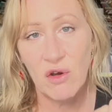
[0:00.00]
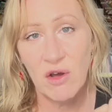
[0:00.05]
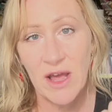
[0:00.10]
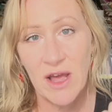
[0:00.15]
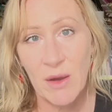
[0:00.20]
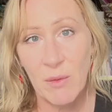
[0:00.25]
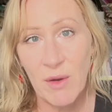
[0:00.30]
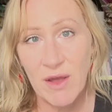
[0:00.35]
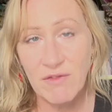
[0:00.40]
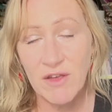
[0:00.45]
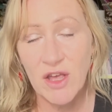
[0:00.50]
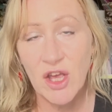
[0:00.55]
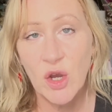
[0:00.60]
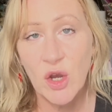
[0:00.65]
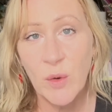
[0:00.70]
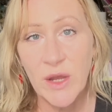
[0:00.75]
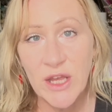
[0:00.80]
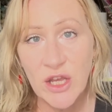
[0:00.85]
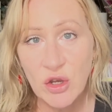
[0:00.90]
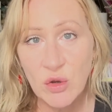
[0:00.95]
However, a
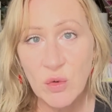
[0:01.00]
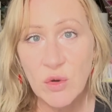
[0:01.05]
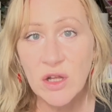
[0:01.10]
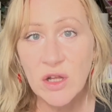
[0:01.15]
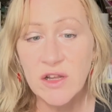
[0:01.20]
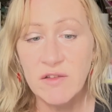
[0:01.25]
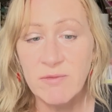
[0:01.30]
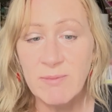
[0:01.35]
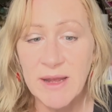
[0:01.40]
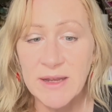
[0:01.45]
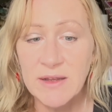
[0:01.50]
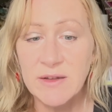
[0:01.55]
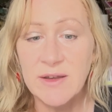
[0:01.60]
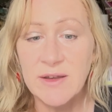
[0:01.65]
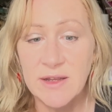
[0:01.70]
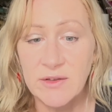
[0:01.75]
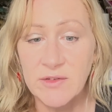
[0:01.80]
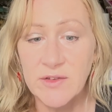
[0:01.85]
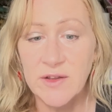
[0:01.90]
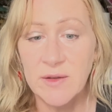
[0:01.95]
quick Google of Megan
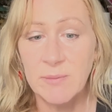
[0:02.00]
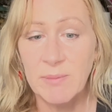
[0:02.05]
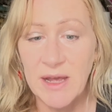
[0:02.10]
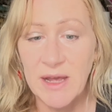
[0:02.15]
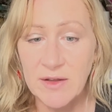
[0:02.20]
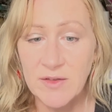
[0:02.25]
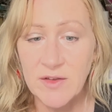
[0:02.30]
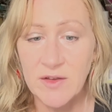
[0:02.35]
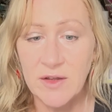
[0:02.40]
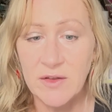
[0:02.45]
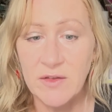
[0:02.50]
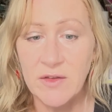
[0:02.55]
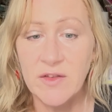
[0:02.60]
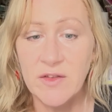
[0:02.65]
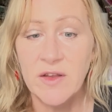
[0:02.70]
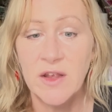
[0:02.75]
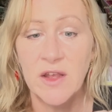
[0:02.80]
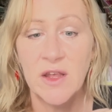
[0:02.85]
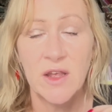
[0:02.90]
Nielsen patterns